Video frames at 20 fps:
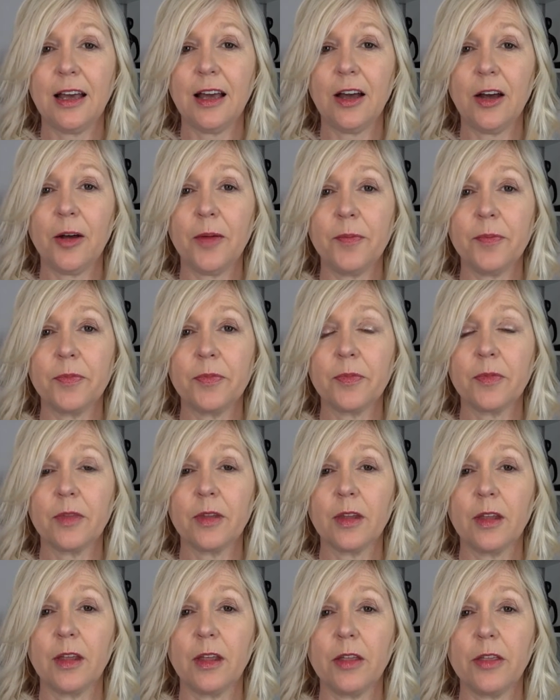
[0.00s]

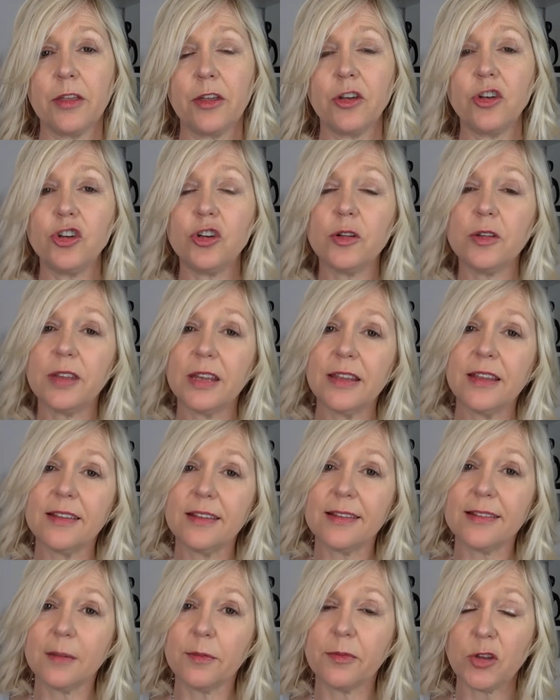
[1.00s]
do you think this
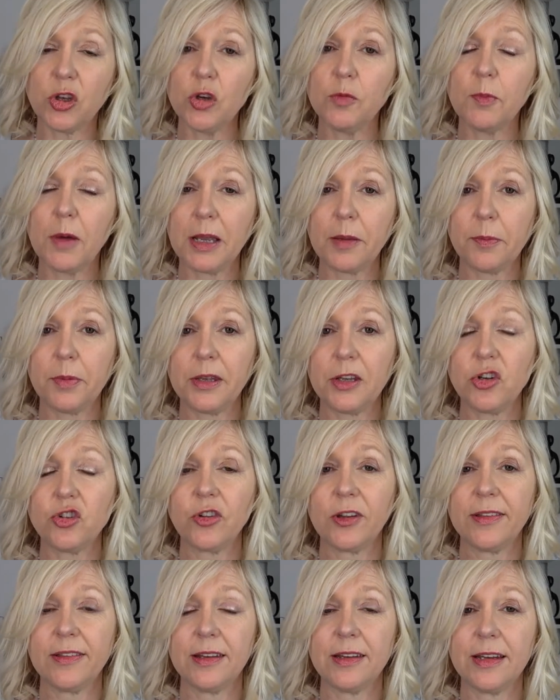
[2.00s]
is something you might be
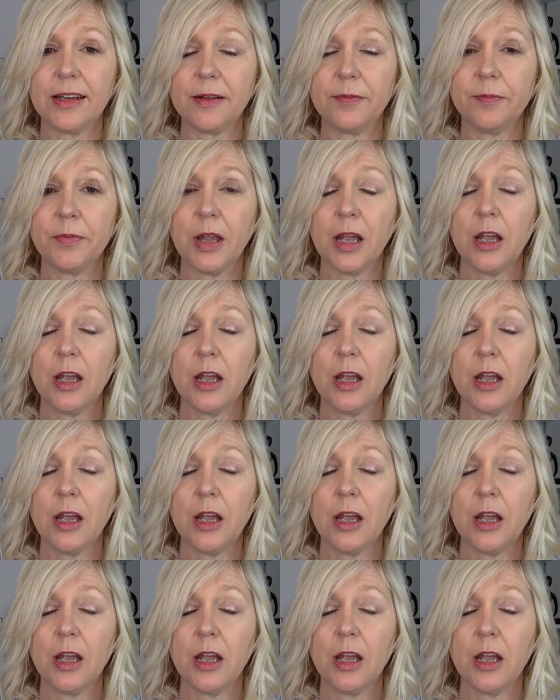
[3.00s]
interested in?